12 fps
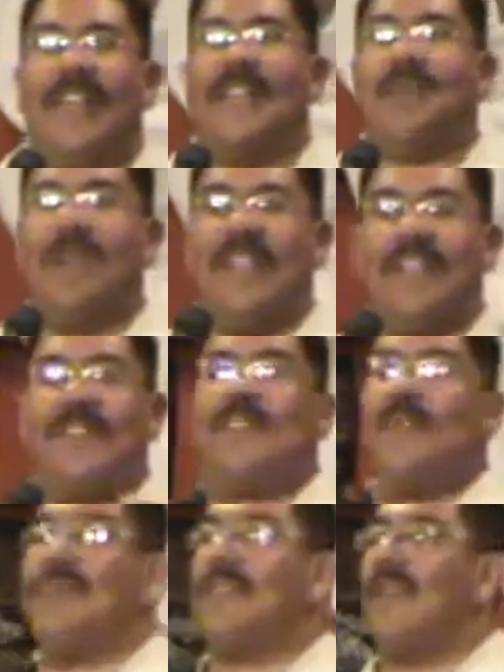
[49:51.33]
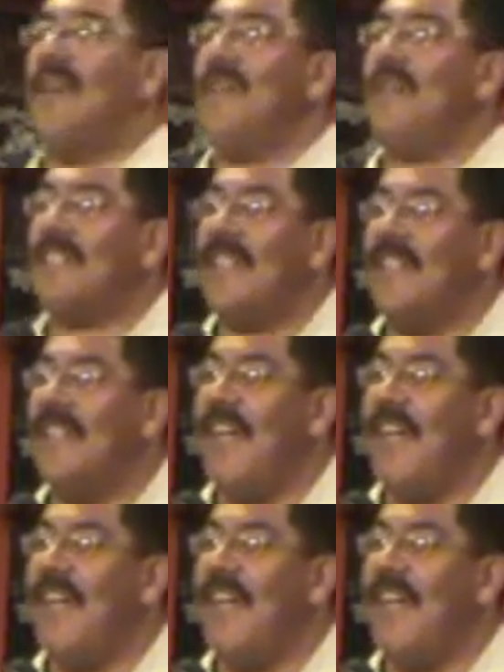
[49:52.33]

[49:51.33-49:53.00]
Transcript: his ministry was servicing the